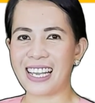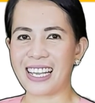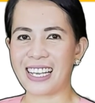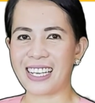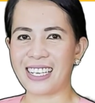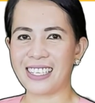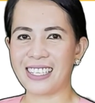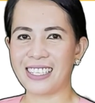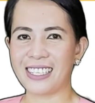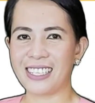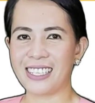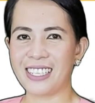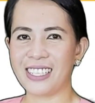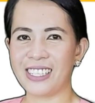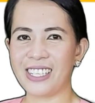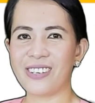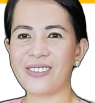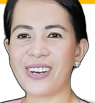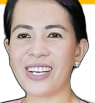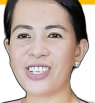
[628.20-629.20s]
A.
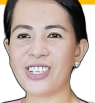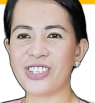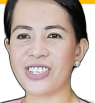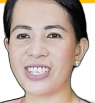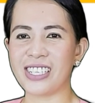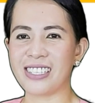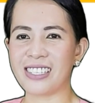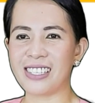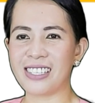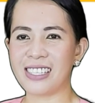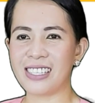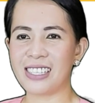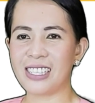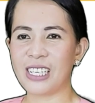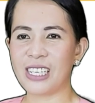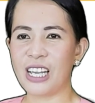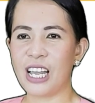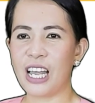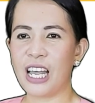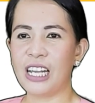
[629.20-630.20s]
Directions.
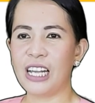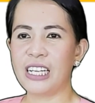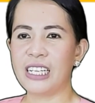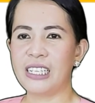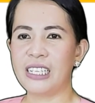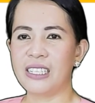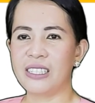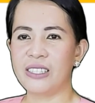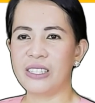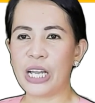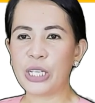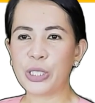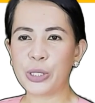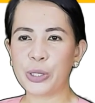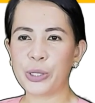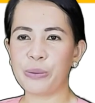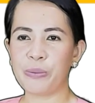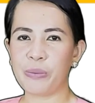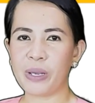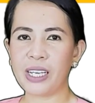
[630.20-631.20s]

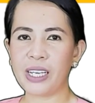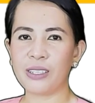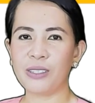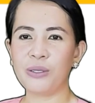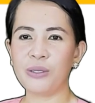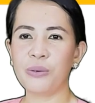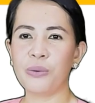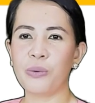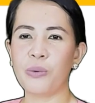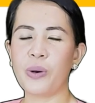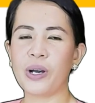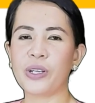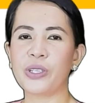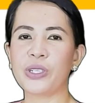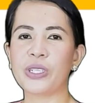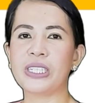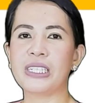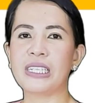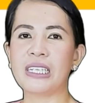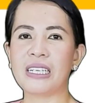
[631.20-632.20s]
Determine
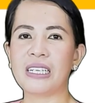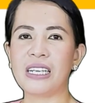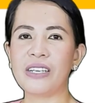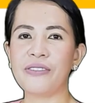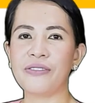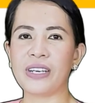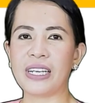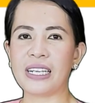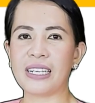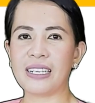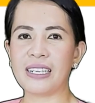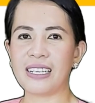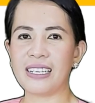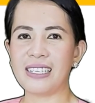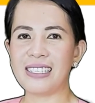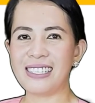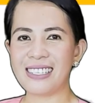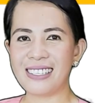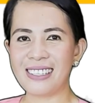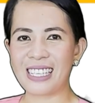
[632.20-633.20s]
whether the given
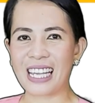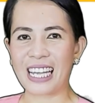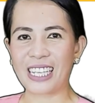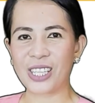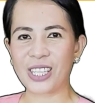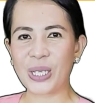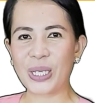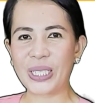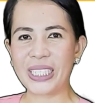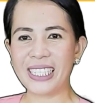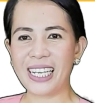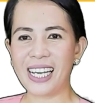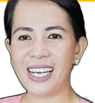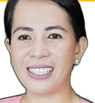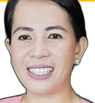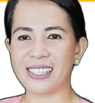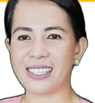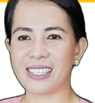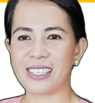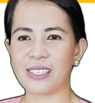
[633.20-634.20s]
is a set or
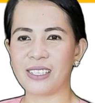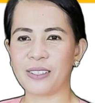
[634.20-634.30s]
not.